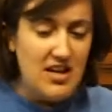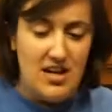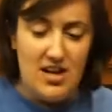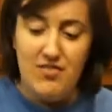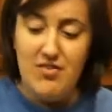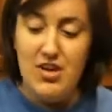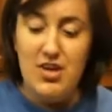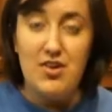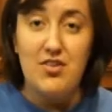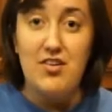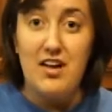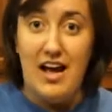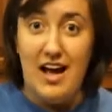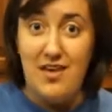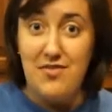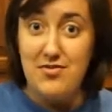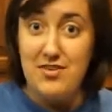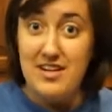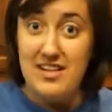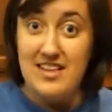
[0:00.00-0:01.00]
If you don't
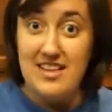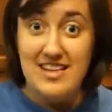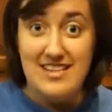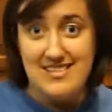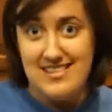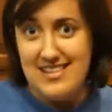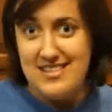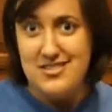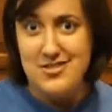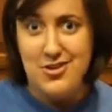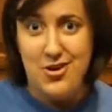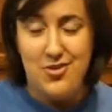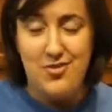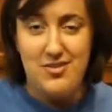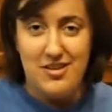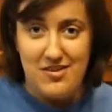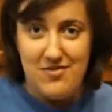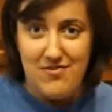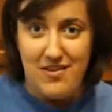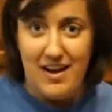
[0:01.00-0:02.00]
have one of these, that's
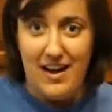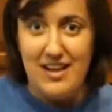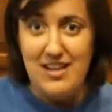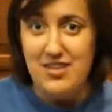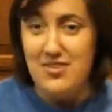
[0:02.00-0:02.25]
totally fine.